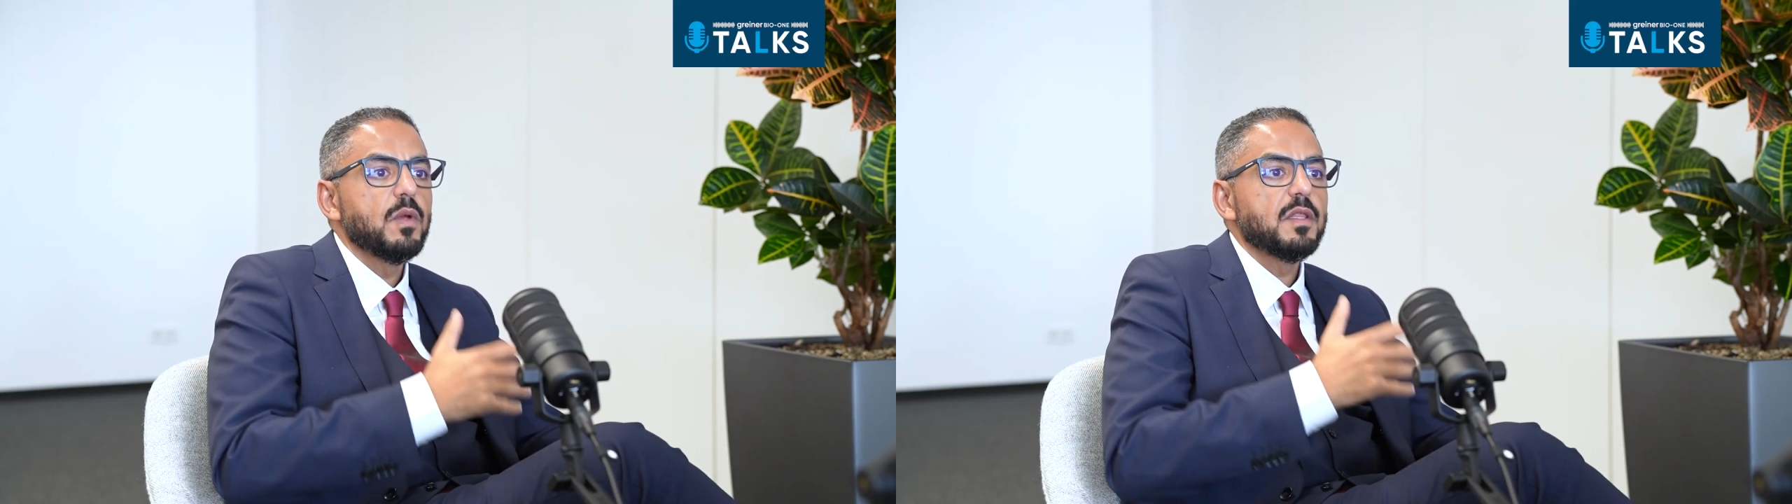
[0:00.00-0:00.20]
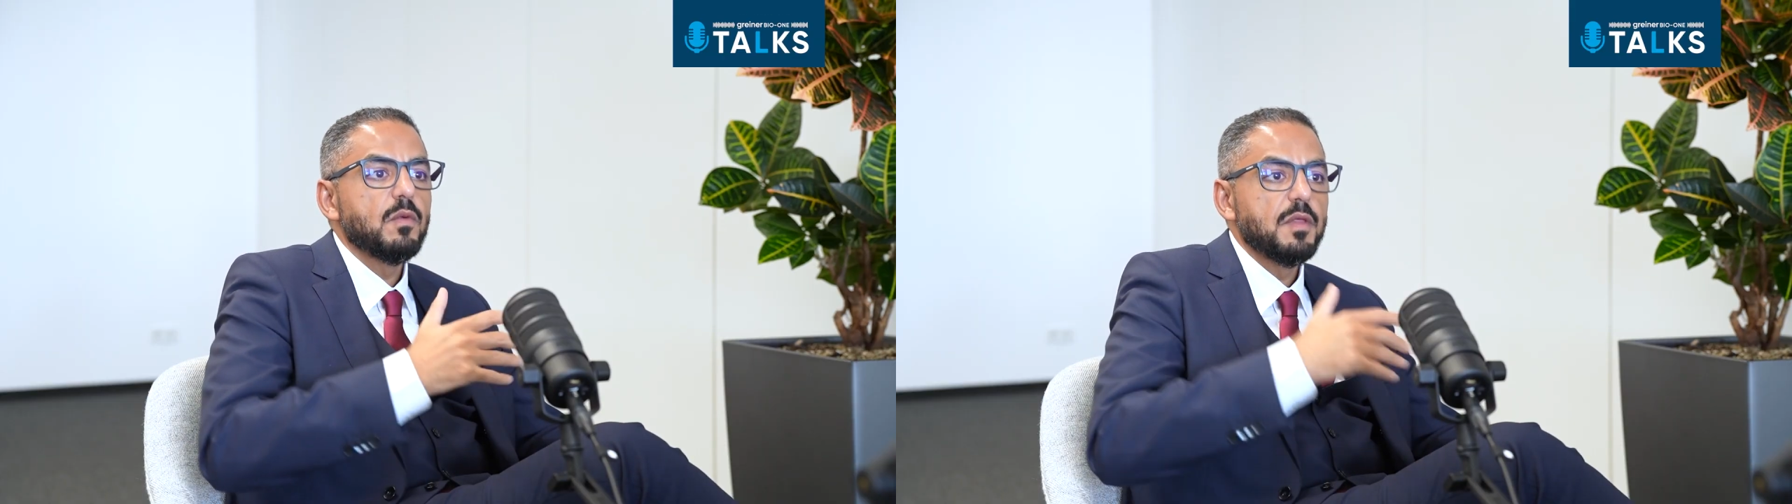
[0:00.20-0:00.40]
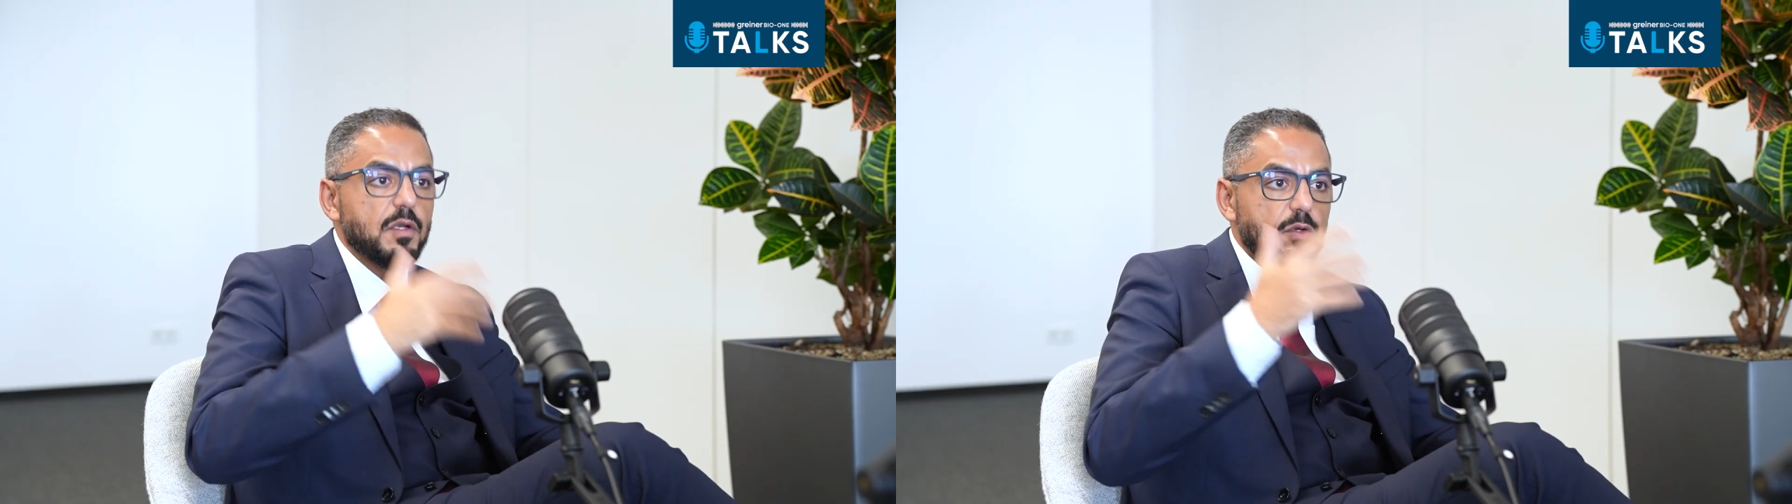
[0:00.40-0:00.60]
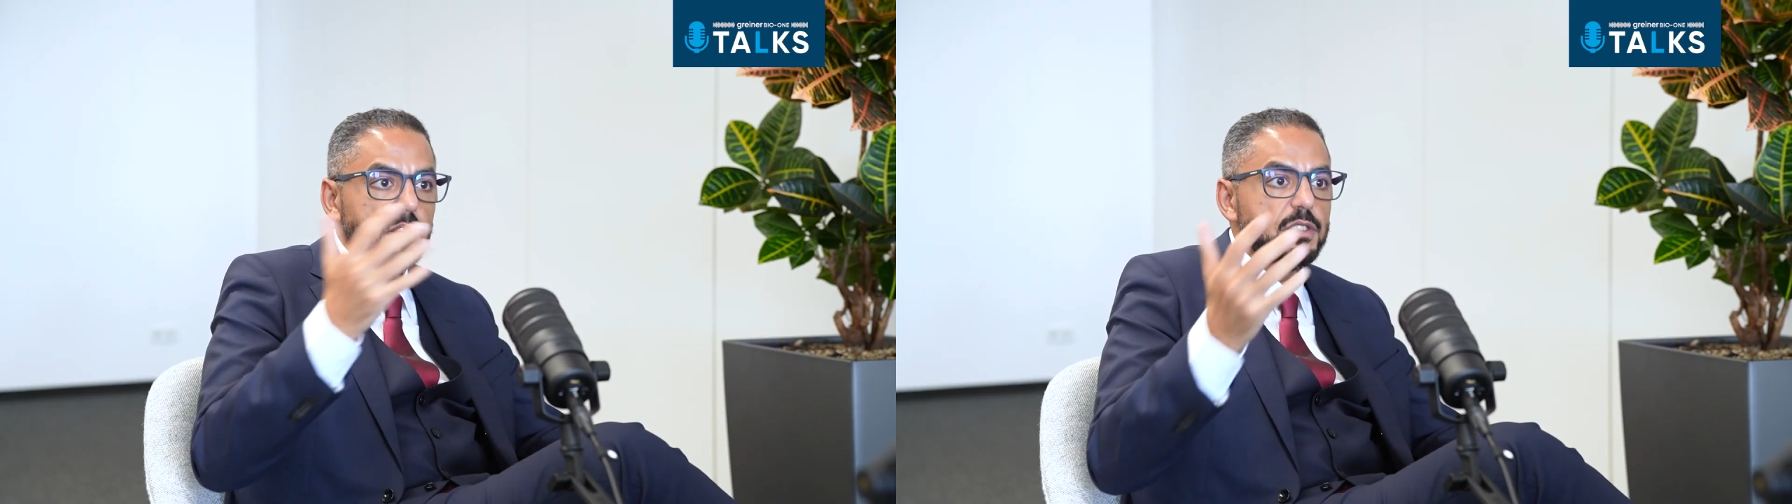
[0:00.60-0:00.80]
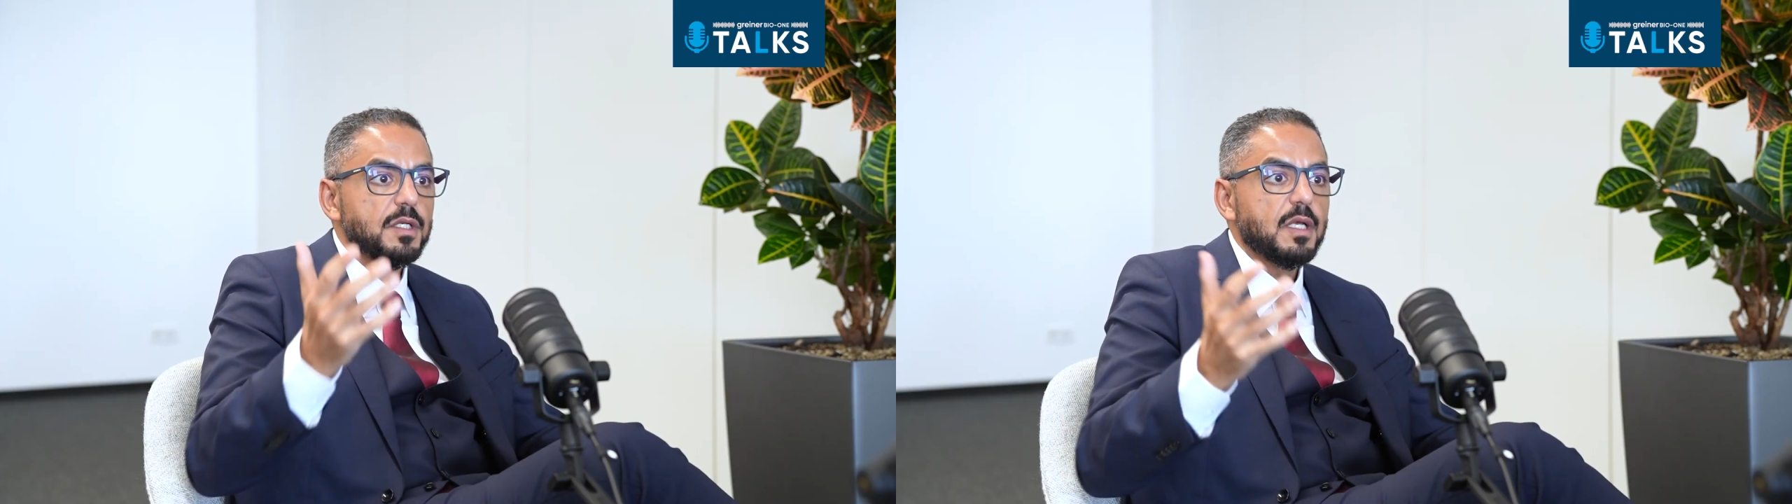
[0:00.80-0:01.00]
where the weather
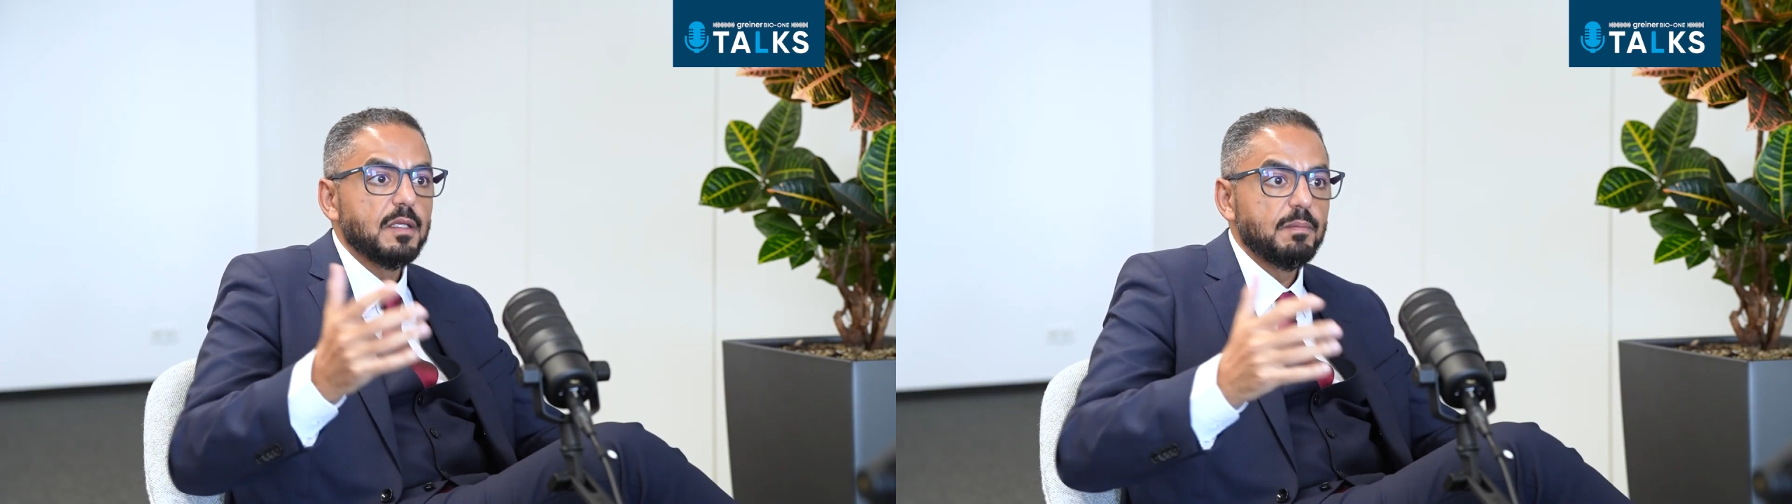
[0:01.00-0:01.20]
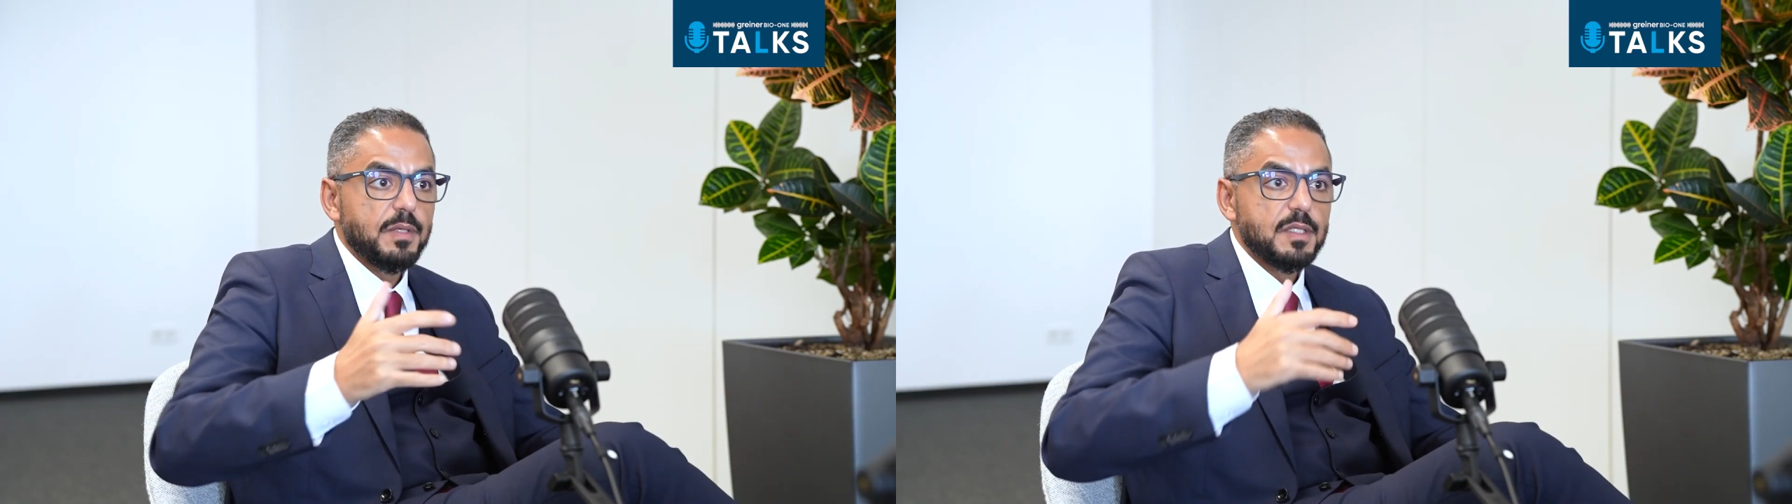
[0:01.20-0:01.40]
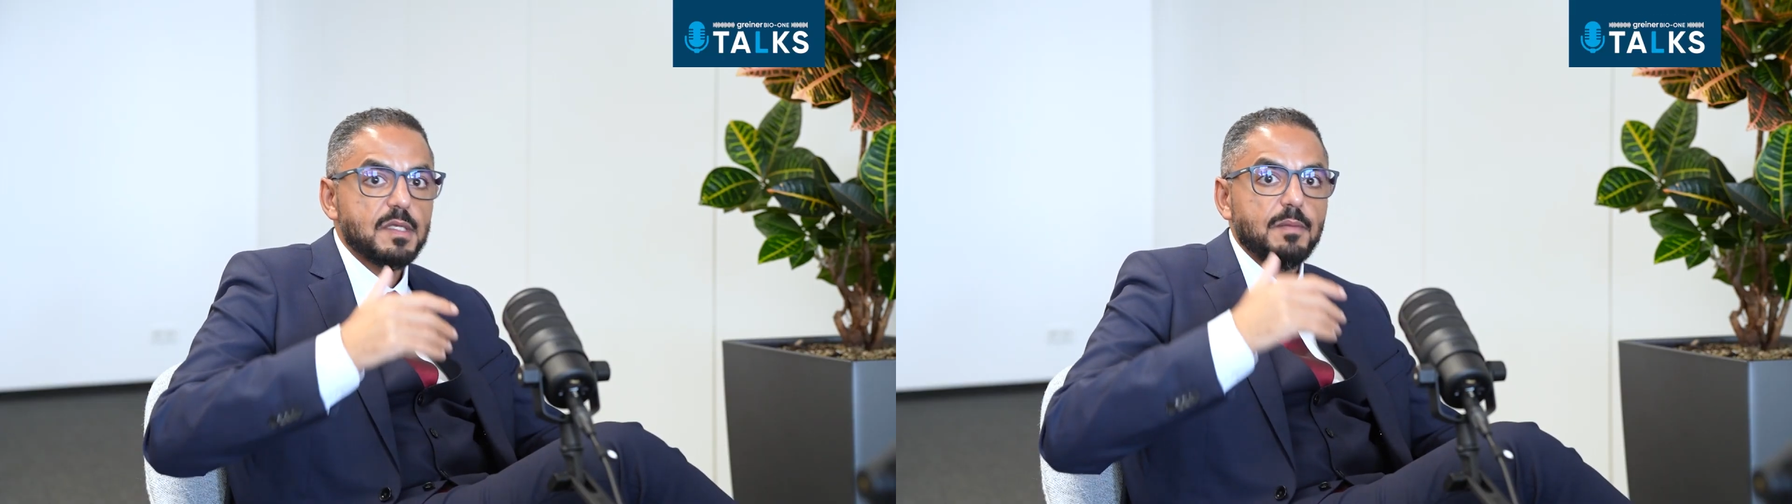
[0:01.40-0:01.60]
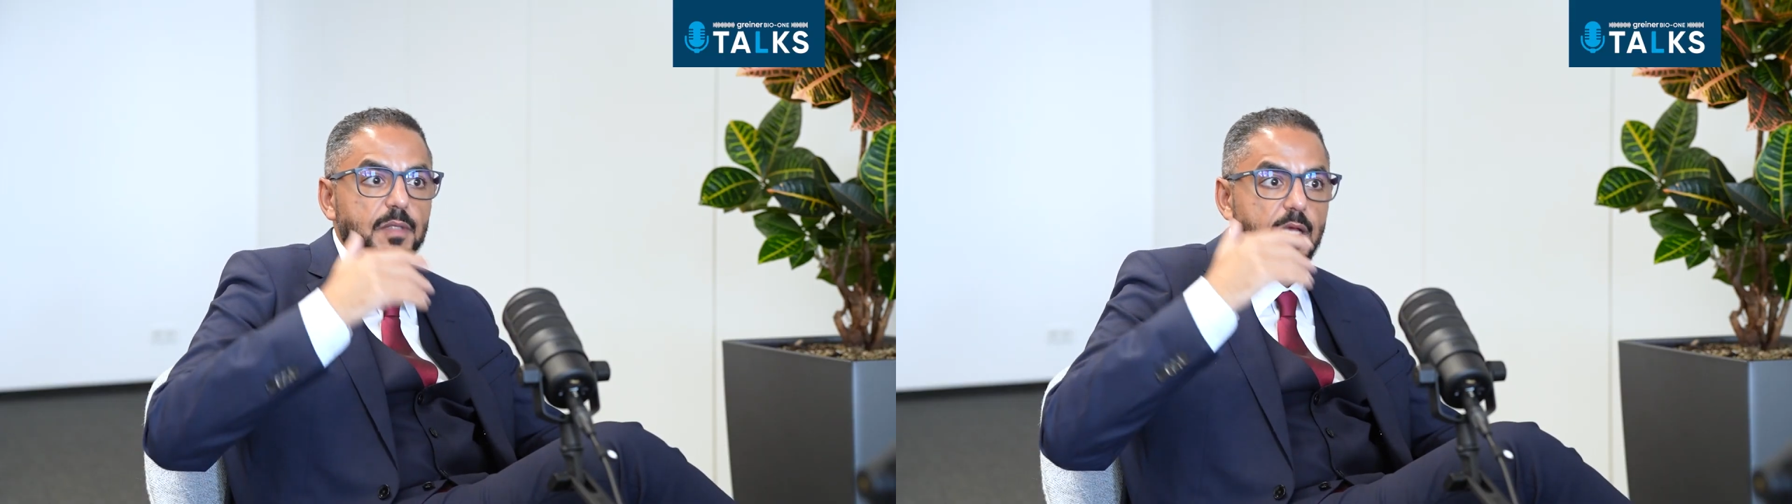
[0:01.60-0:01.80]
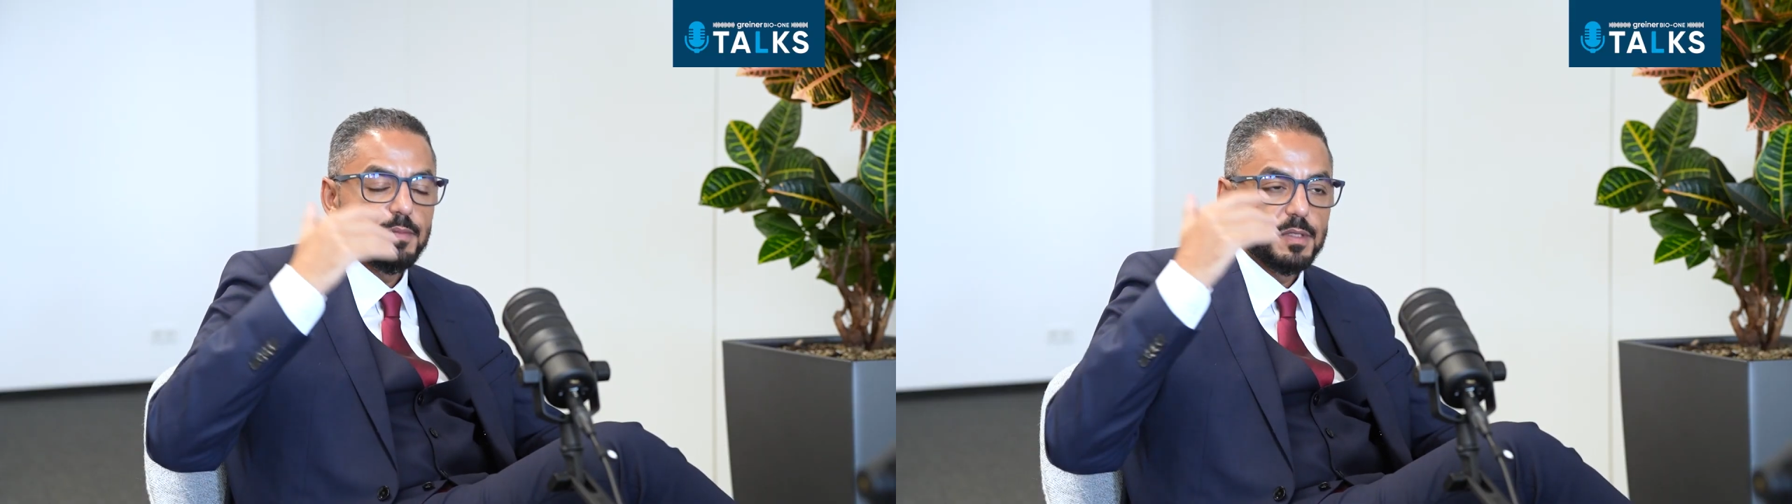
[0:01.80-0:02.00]
condition can be
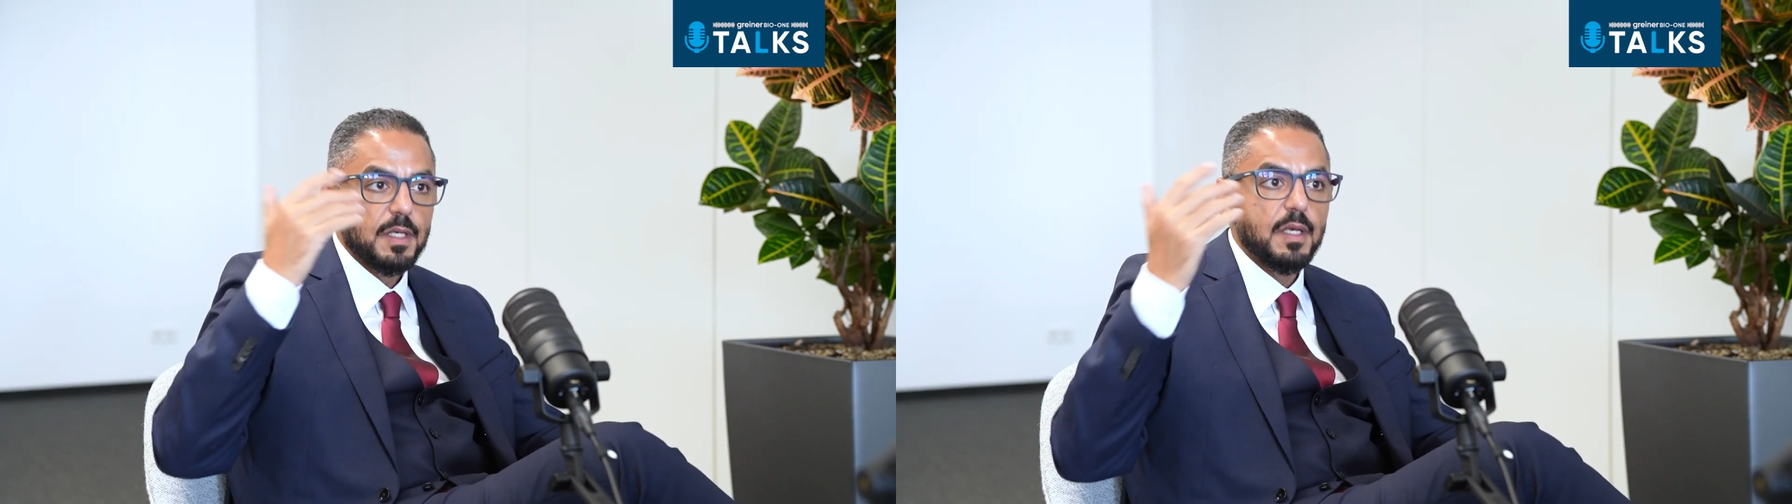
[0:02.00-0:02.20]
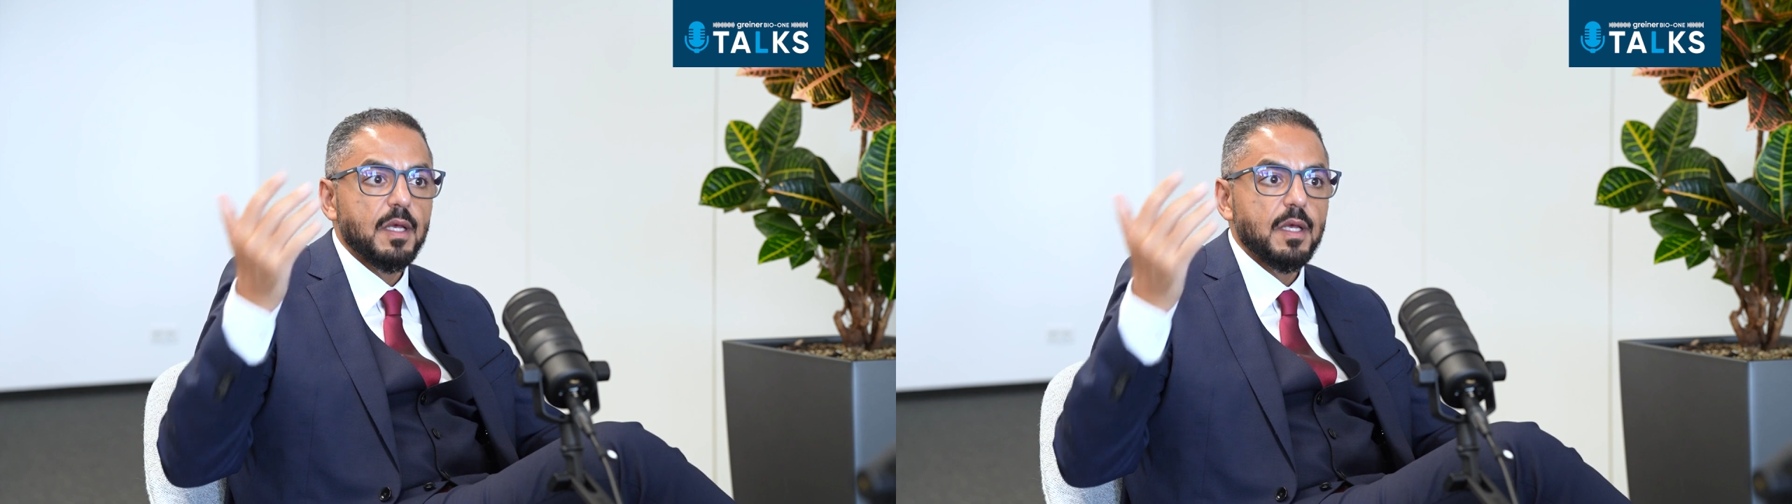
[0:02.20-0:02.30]
sometimes